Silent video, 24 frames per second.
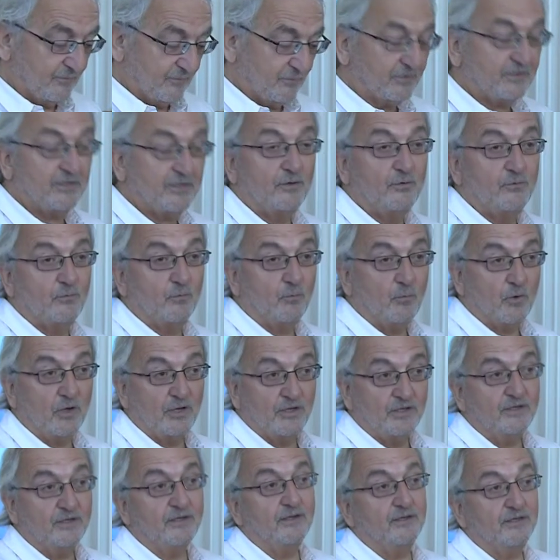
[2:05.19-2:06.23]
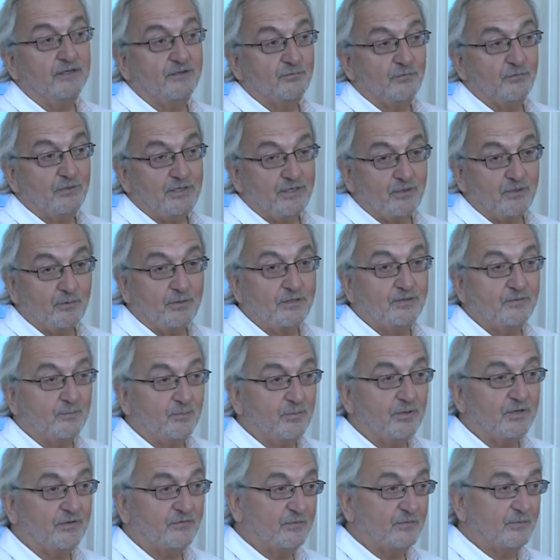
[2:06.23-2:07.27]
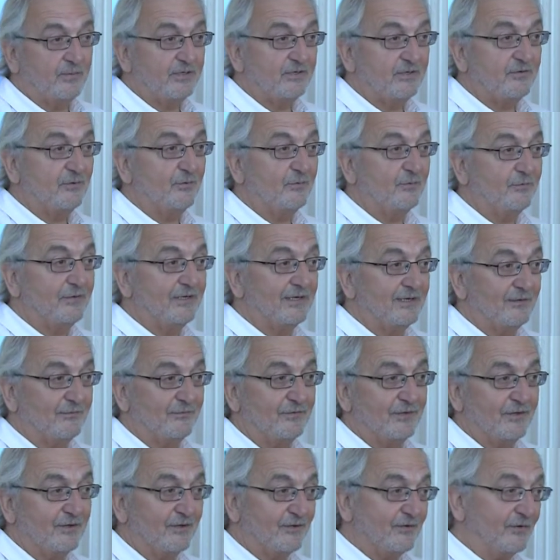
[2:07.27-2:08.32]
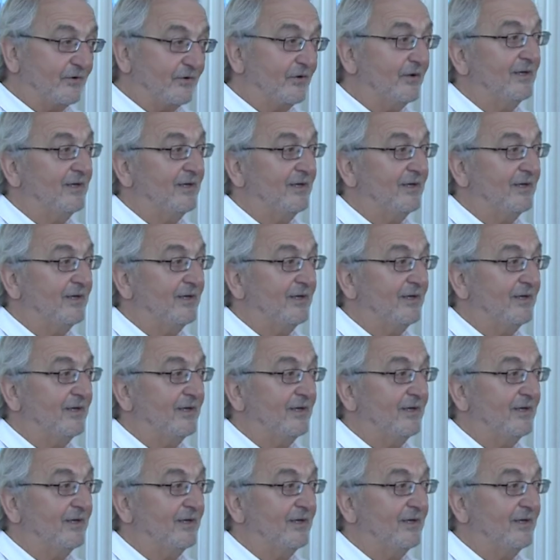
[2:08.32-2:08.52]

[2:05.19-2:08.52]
Without one, it's really quite impossible to avail of the other.